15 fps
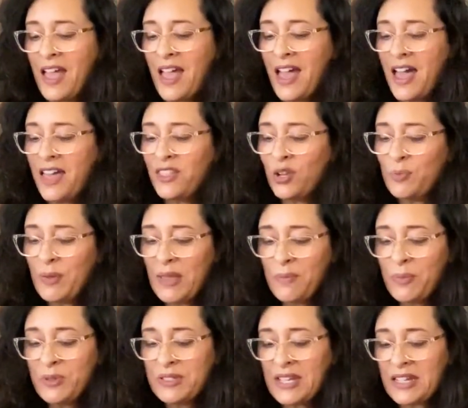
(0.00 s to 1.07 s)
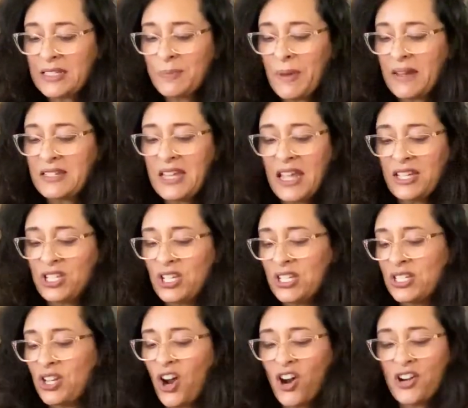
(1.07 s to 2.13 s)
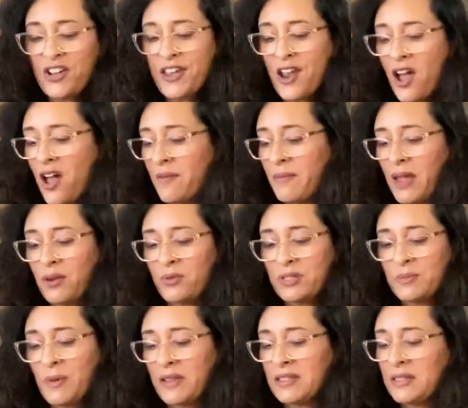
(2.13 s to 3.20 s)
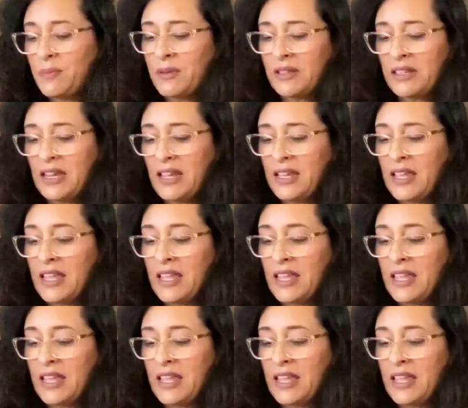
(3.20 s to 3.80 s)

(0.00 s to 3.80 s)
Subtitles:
Other people's expectations are not my responsibility